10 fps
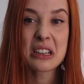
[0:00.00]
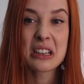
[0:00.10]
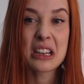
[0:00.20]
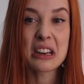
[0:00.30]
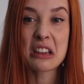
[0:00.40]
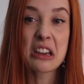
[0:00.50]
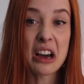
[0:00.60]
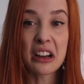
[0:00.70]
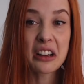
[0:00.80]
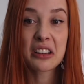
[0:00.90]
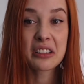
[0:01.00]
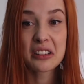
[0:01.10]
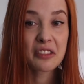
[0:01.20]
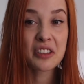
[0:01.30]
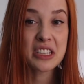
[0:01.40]
in gunk
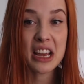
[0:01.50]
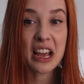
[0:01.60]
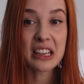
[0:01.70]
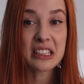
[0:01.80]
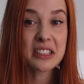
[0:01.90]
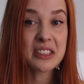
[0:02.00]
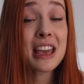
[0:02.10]
for days.